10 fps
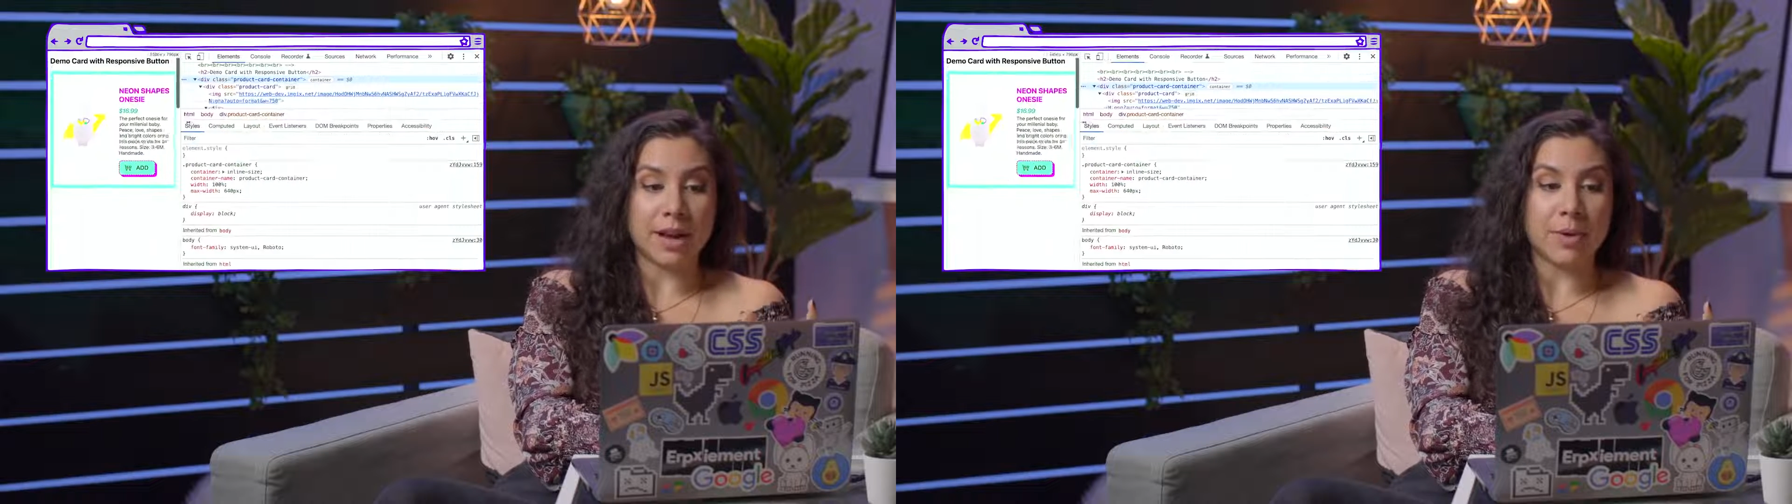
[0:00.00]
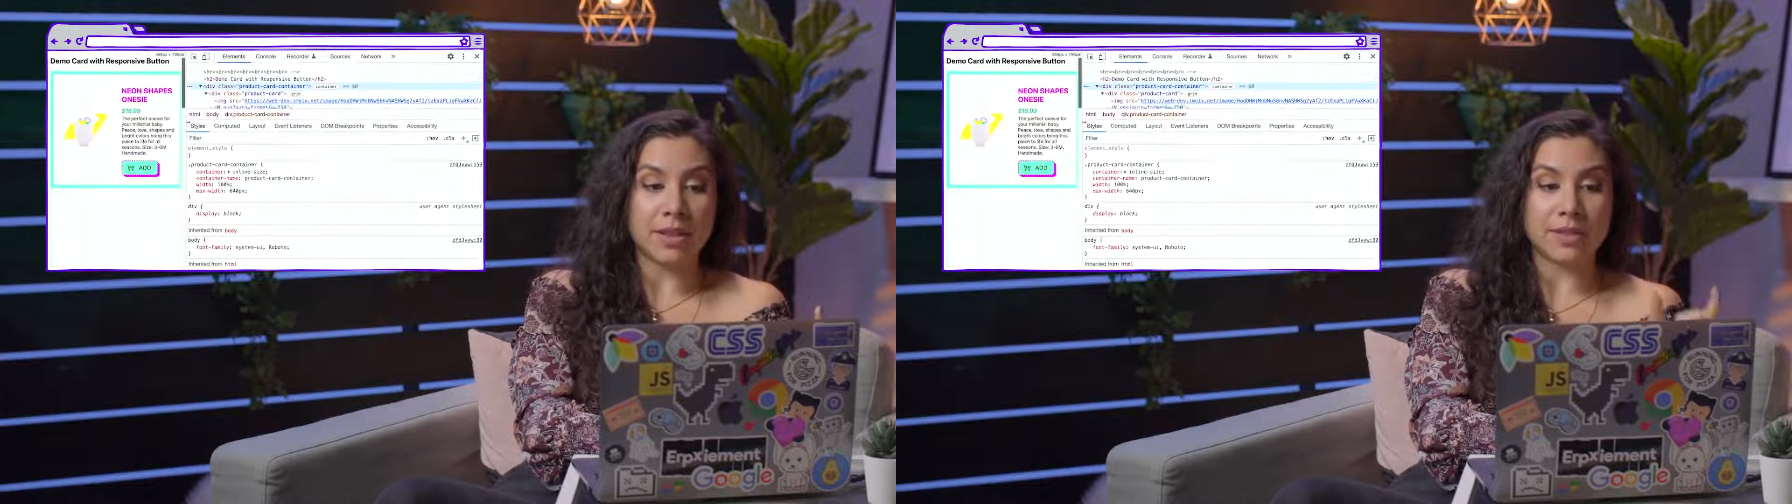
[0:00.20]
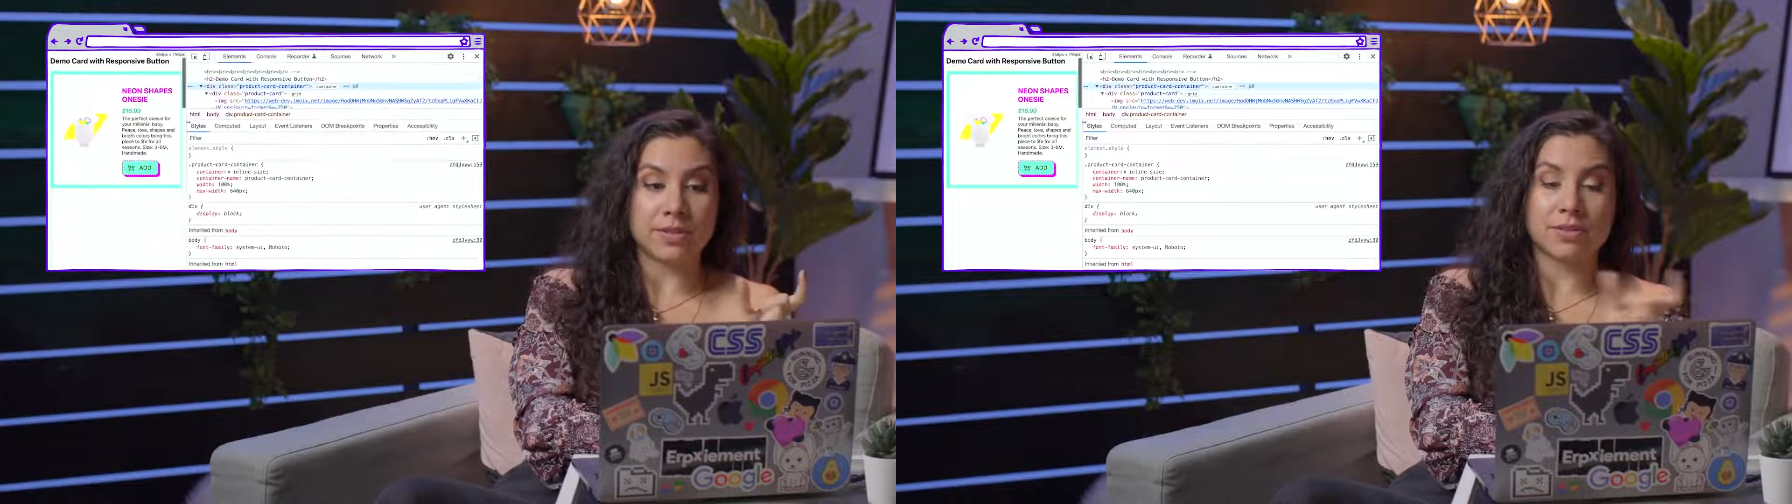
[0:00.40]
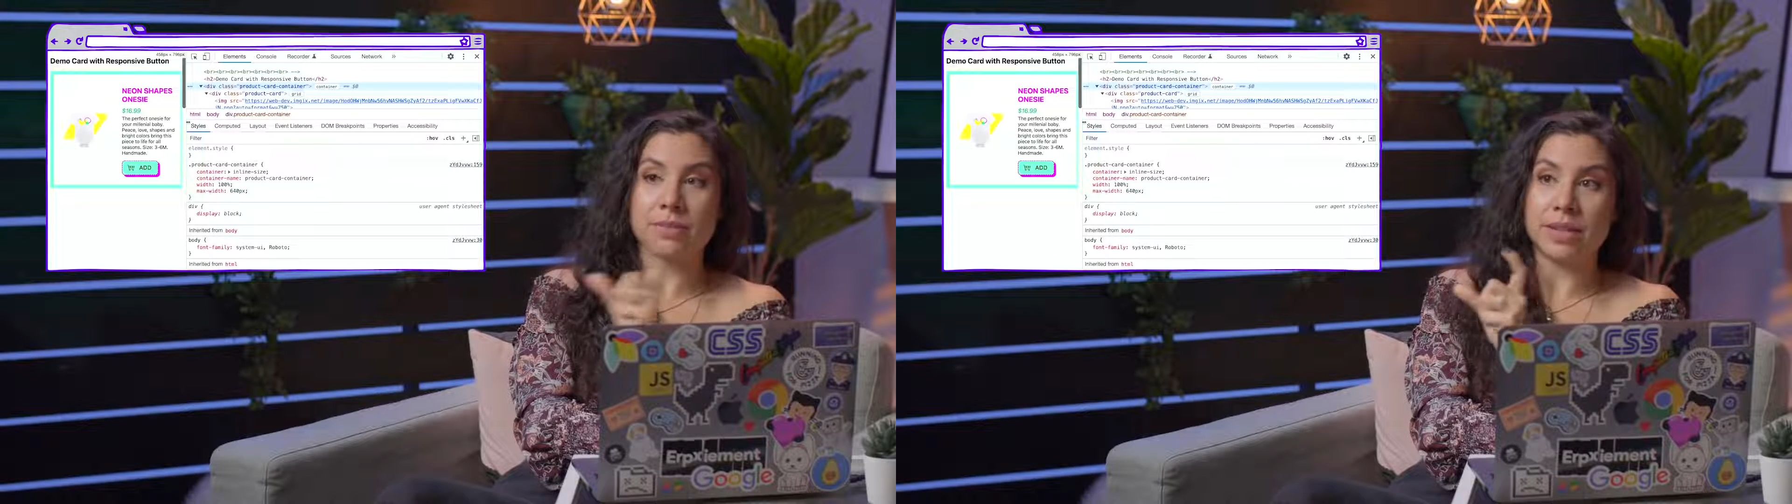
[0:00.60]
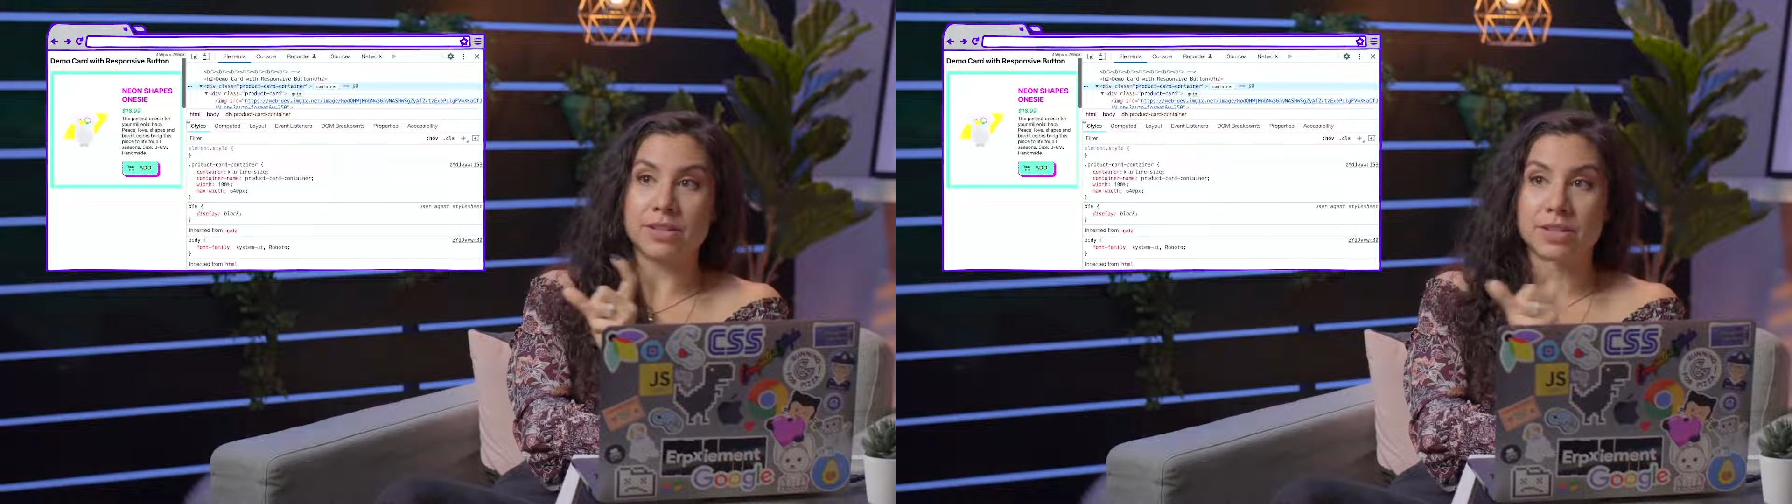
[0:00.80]
I want this to
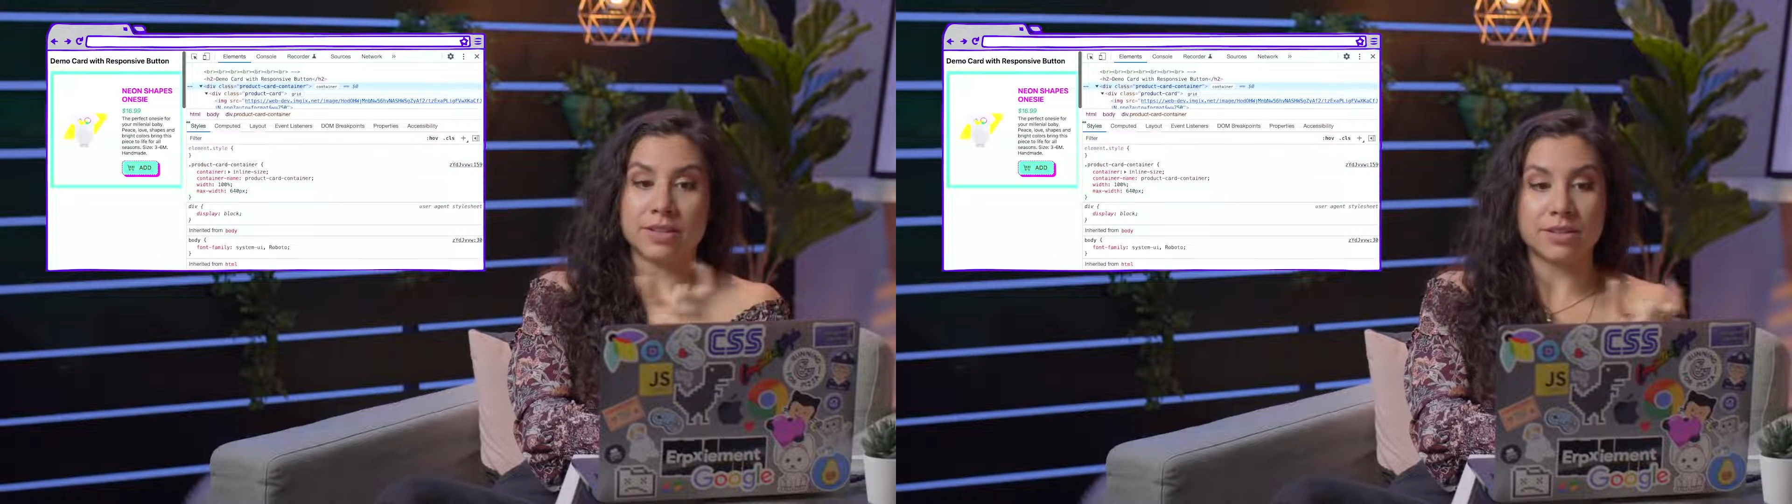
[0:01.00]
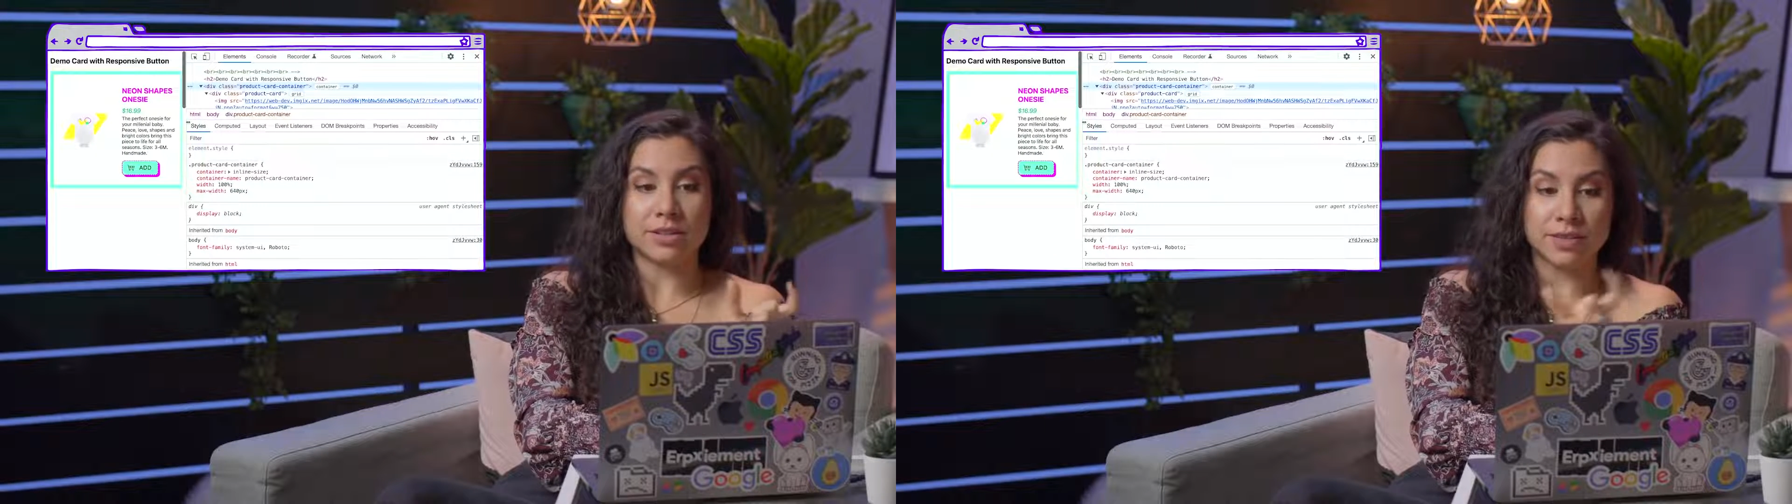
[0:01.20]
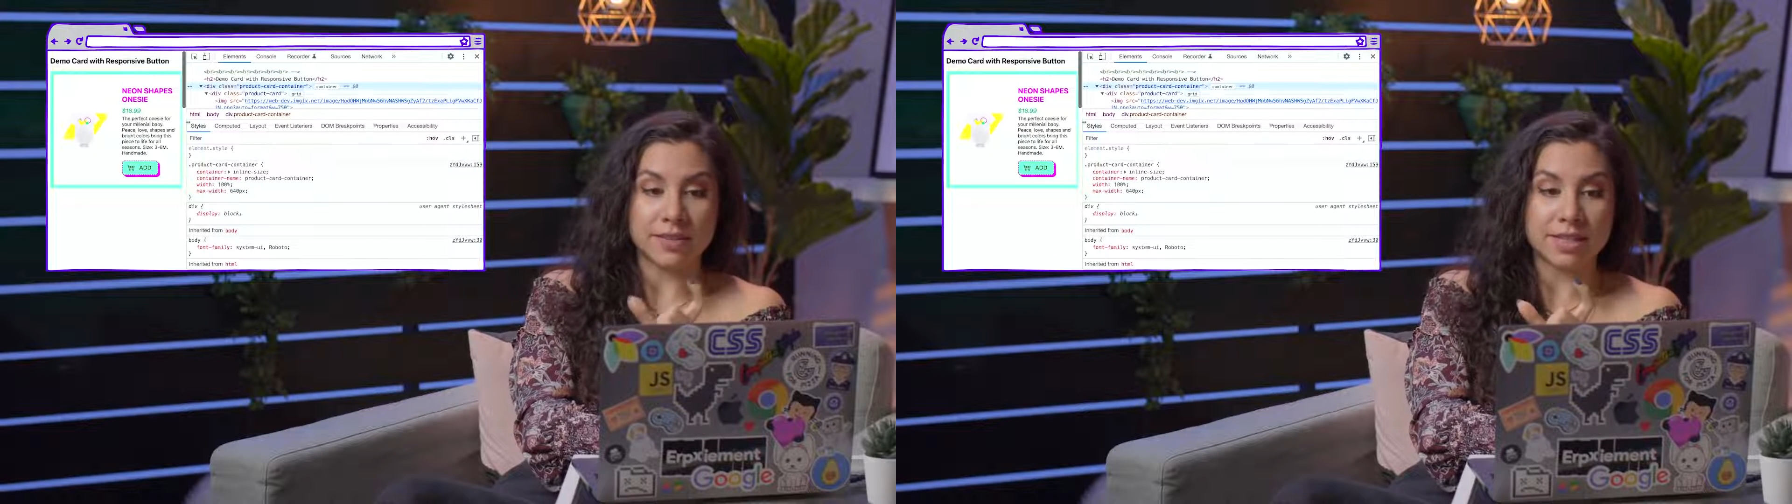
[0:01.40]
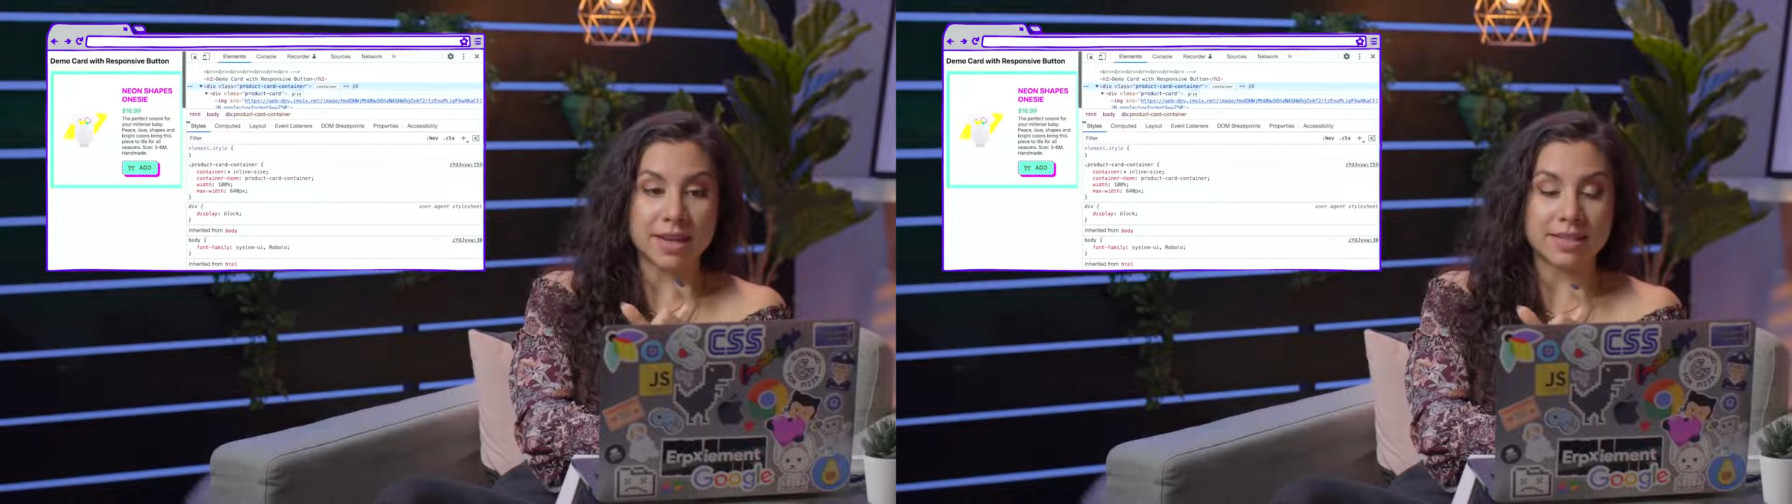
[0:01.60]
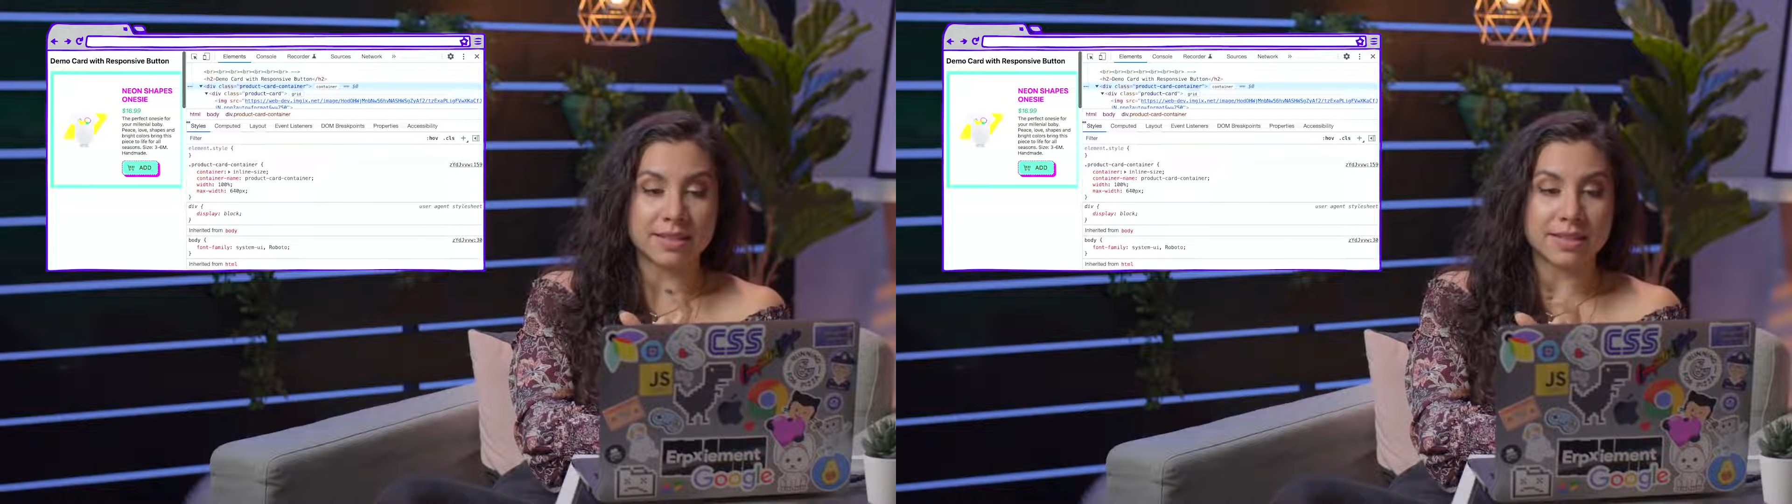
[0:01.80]
readjust and shift
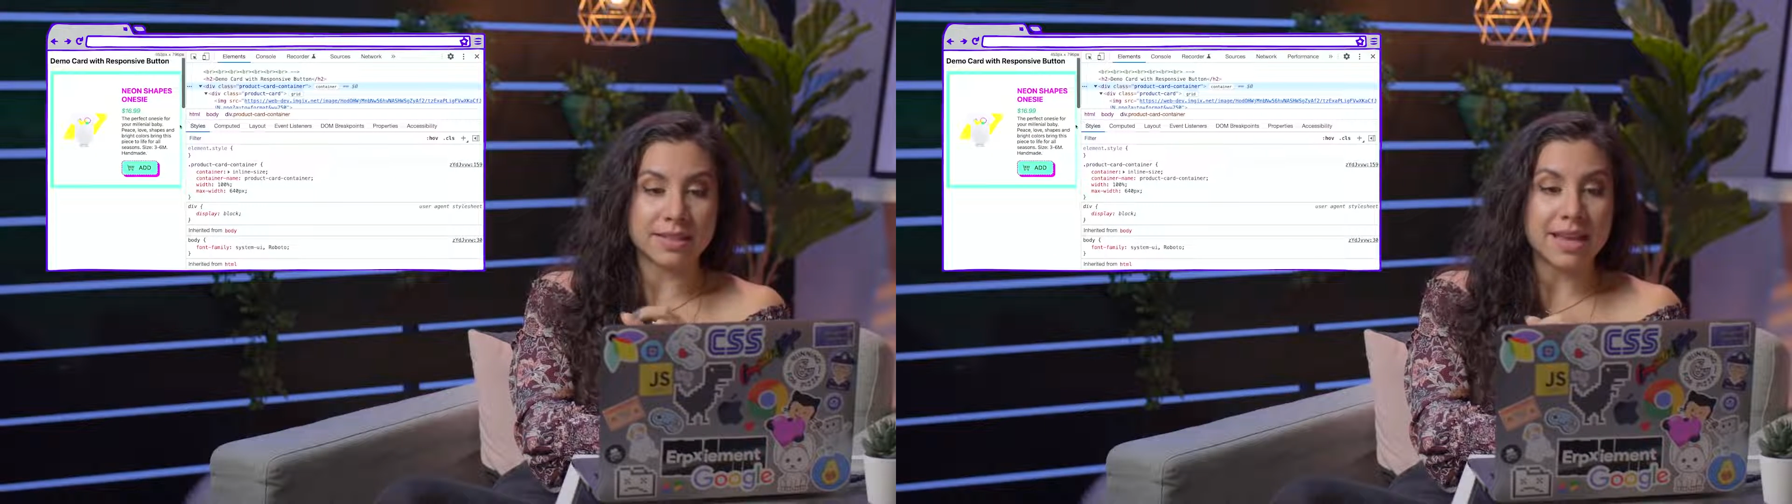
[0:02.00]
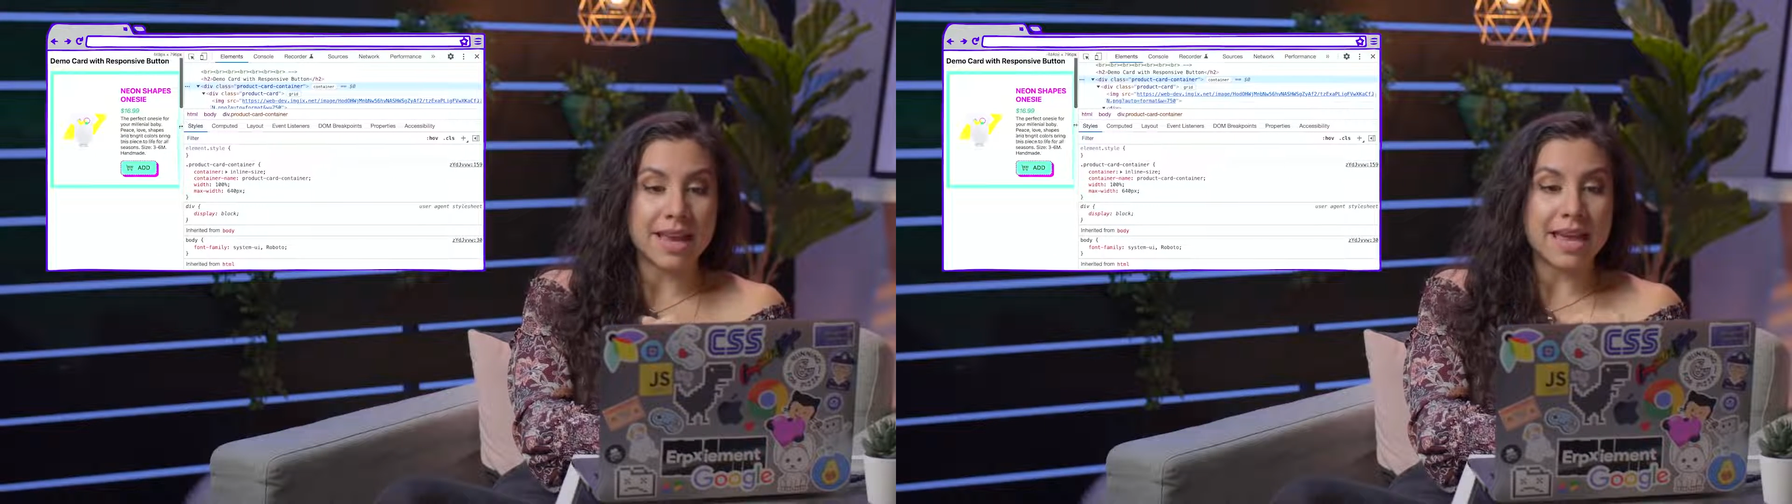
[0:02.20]
sizes.